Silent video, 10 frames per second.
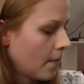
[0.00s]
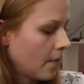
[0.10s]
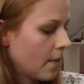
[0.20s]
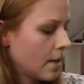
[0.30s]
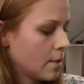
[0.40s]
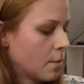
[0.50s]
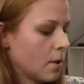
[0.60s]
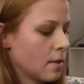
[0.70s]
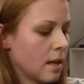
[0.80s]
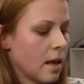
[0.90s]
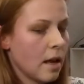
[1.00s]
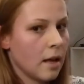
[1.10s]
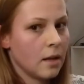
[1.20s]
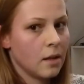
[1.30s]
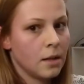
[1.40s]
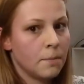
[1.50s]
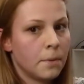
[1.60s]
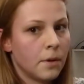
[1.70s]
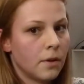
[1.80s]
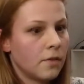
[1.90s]
this was a
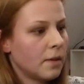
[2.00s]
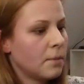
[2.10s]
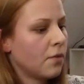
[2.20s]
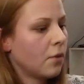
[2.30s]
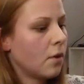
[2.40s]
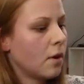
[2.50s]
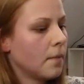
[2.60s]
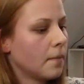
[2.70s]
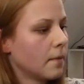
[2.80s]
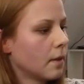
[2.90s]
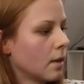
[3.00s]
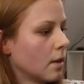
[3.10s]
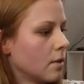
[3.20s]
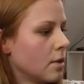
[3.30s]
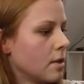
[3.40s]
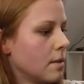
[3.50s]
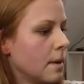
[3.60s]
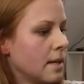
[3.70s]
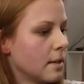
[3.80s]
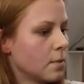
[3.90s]
pullover before, just a
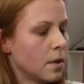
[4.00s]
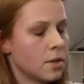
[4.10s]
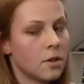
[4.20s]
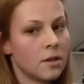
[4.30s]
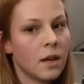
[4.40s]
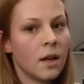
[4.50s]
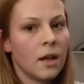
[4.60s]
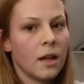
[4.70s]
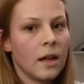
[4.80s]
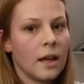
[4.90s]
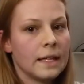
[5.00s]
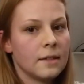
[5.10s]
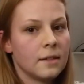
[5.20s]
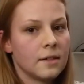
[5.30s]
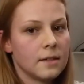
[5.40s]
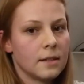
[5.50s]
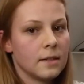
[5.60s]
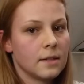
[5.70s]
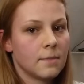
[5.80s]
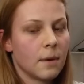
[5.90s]
basic sweatshirt, and
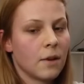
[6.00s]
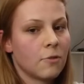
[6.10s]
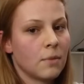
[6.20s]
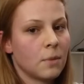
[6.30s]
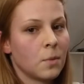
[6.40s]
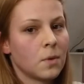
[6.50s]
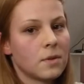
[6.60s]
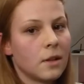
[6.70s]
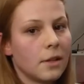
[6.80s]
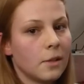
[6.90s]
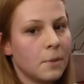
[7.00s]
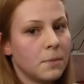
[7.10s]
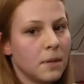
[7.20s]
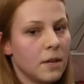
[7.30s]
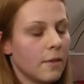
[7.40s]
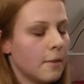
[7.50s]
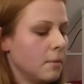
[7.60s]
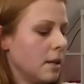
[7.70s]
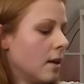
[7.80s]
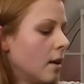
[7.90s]
since my grandma was a little bit bigger than
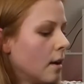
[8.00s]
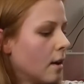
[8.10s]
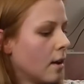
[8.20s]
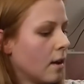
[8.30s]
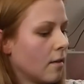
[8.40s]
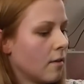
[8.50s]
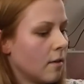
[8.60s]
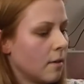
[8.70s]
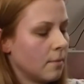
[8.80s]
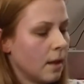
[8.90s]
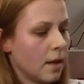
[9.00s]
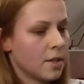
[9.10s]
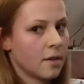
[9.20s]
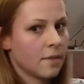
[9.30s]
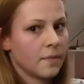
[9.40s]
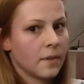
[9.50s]
me, or larger,